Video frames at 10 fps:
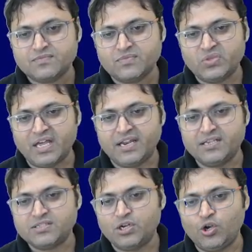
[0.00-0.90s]
There is
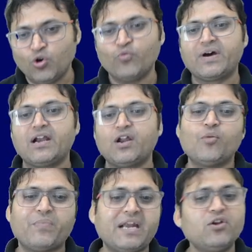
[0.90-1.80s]
no whirl
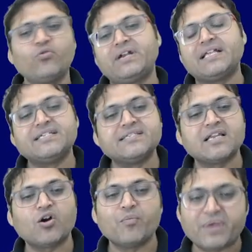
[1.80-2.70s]
component, no tangential
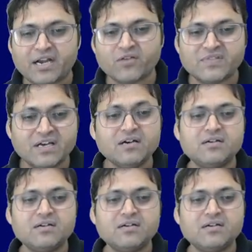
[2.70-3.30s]
component of the